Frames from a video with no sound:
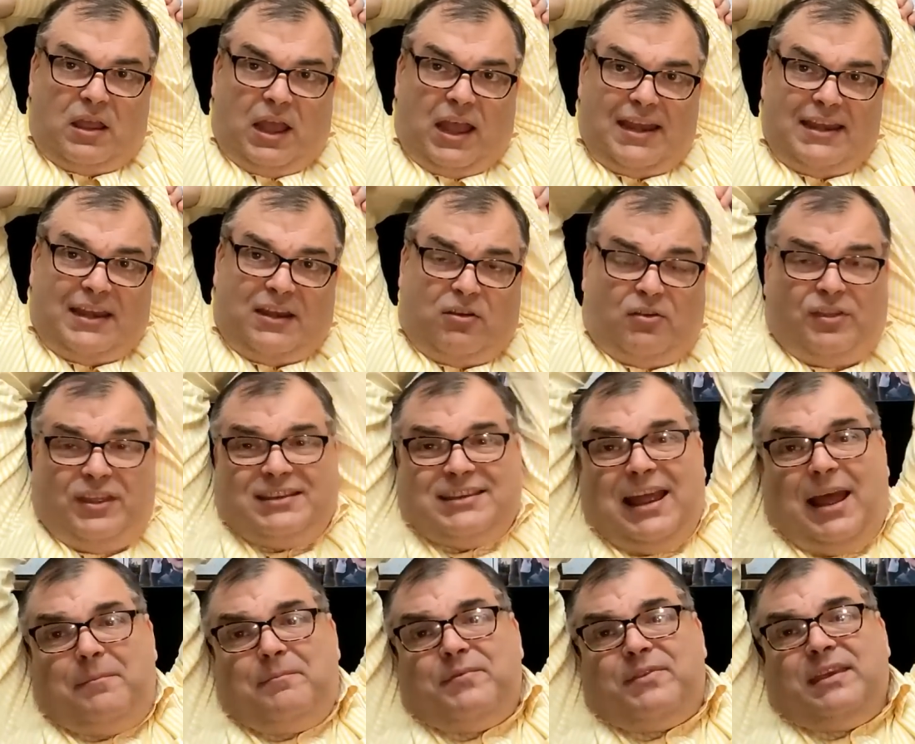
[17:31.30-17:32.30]
I did all the
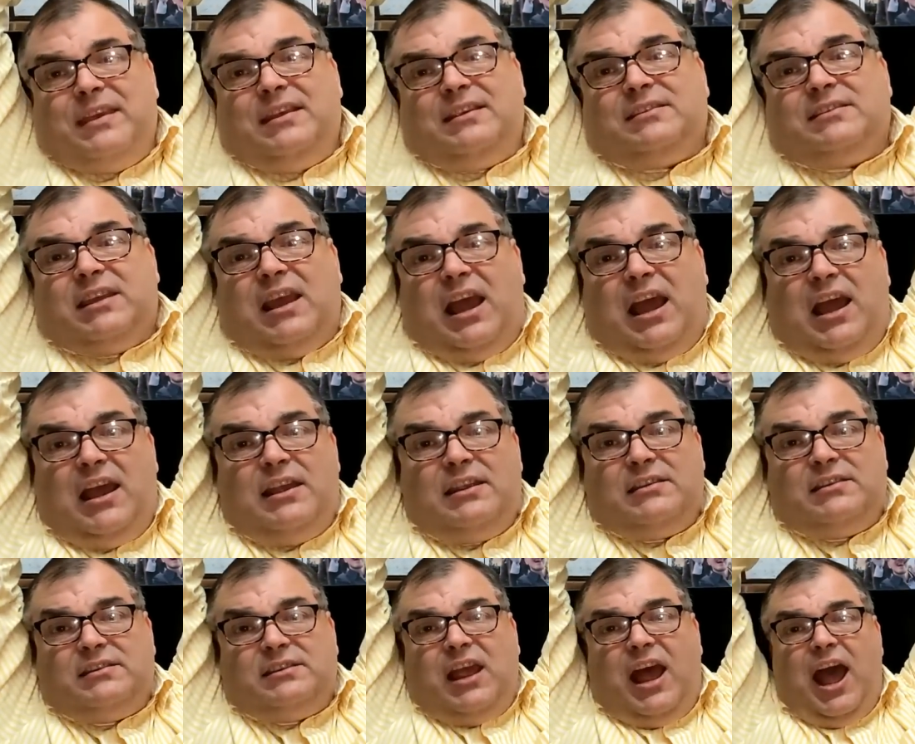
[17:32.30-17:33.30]
dumb things,
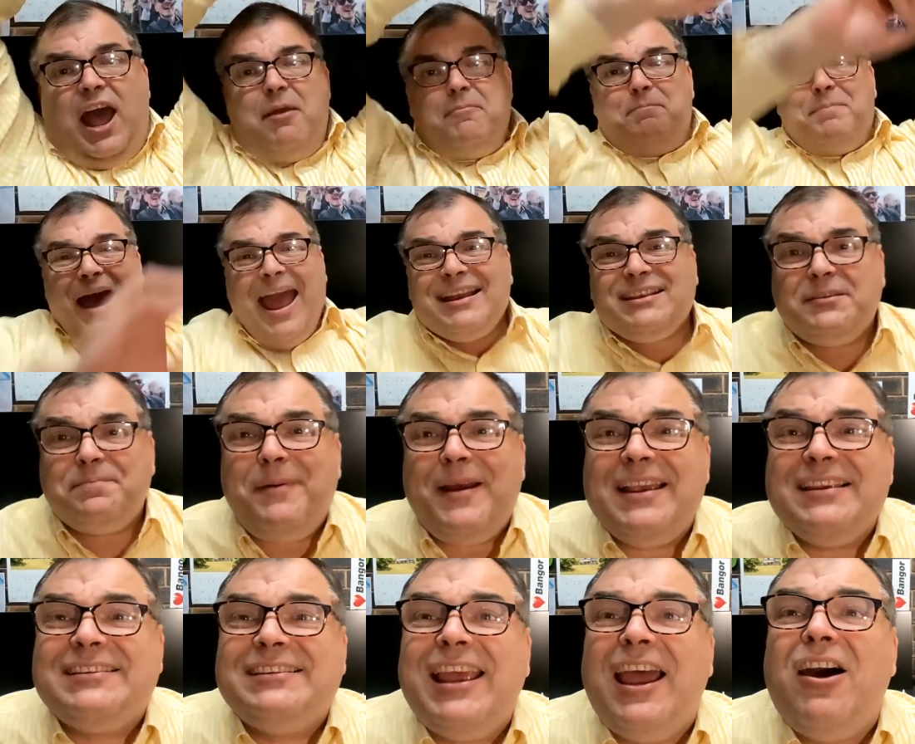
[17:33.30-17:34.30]
guys. I backed
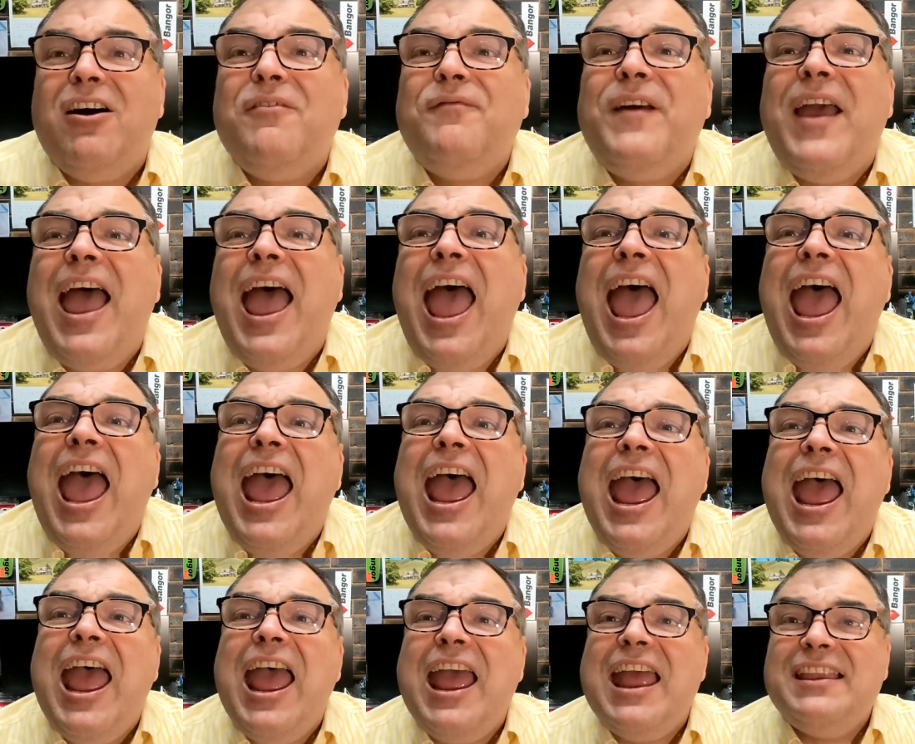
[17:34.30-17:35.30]
myself,
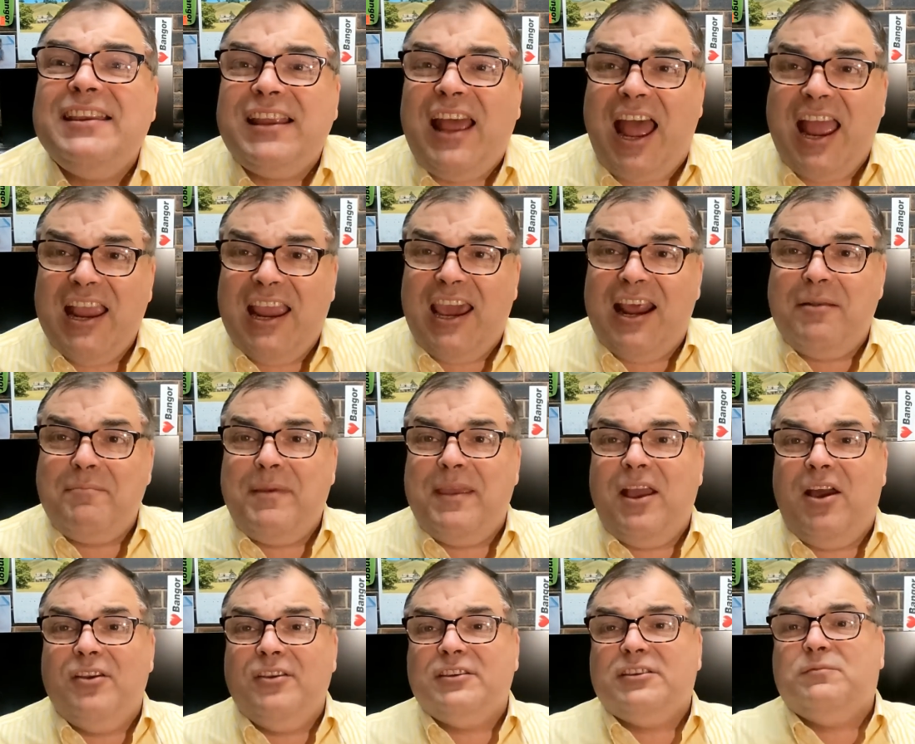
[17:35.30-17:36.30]
and I gotta be
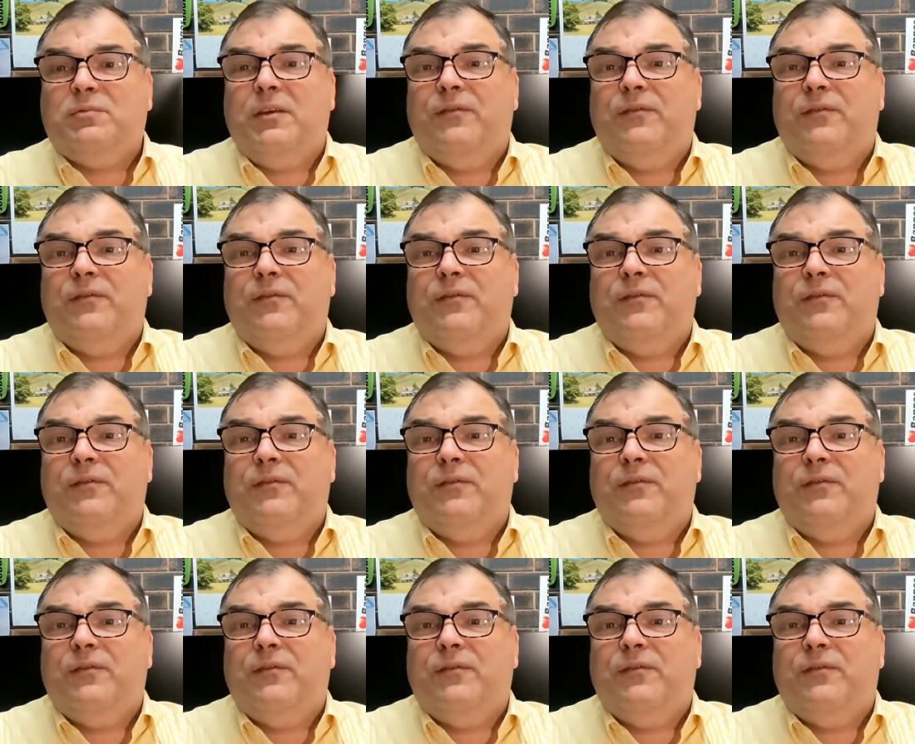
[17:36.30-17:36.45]
honest